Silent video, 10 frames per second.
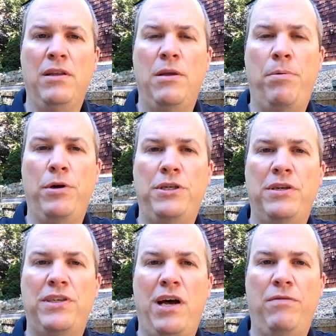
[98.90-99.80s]
to push
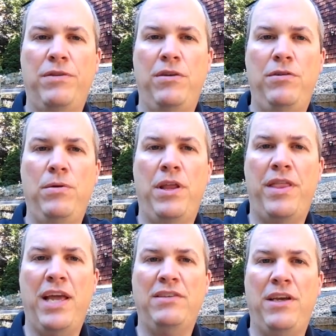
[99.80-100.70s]
yourself to do the
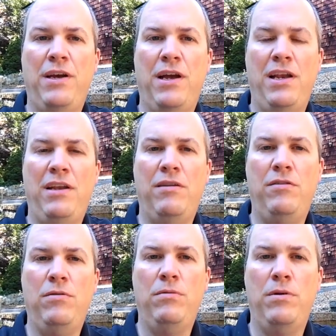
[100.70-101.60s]
things that you're going to need to
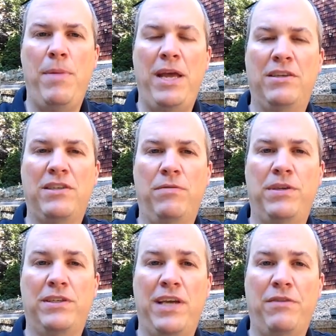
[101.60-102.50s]
do to make yourself
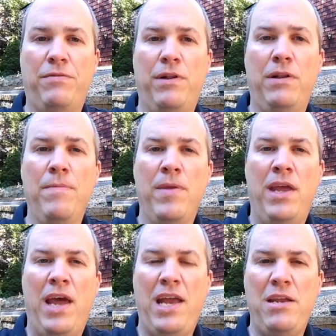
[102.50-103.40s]
successful
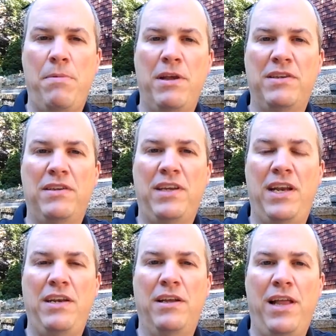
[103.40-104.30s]
in your business and
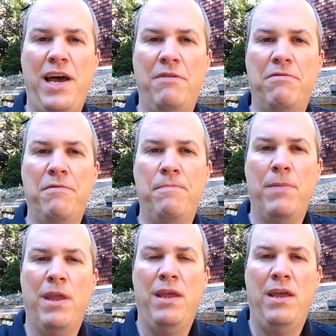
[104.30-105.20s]
in your life.
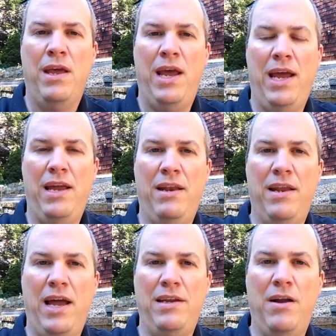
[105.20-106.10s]
And
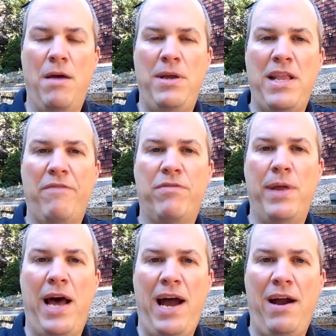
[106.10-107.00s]
uh, you know, I mean that from
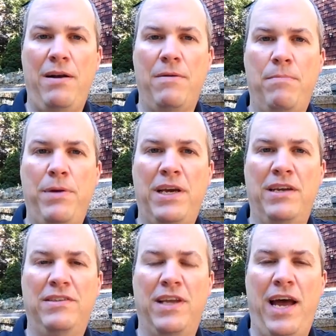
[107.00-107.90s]
the heart
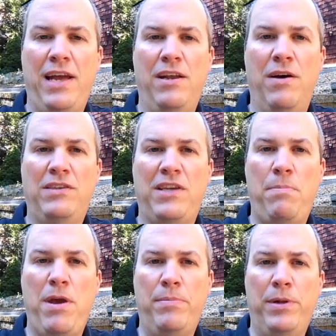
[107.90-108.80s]
because uh, you know I see
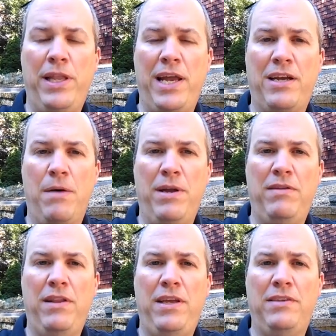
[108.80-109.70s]
people that come
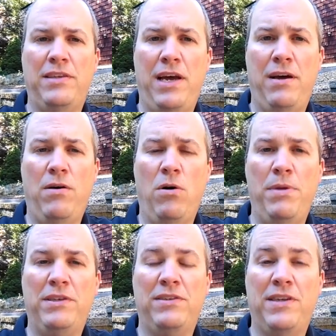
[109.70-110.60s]
into these uh, home
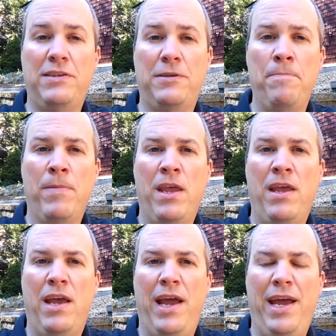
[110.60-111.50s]
businesses,
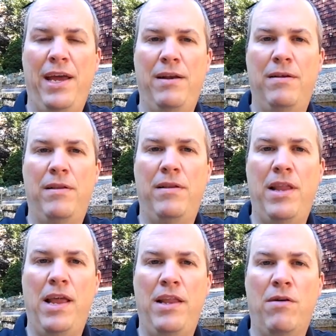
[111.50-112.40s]
and
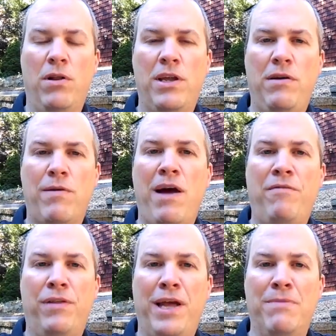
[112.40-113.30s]
they're only
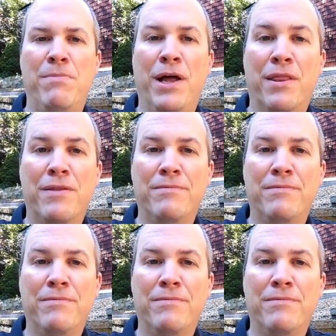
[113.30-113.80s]
around for like a month.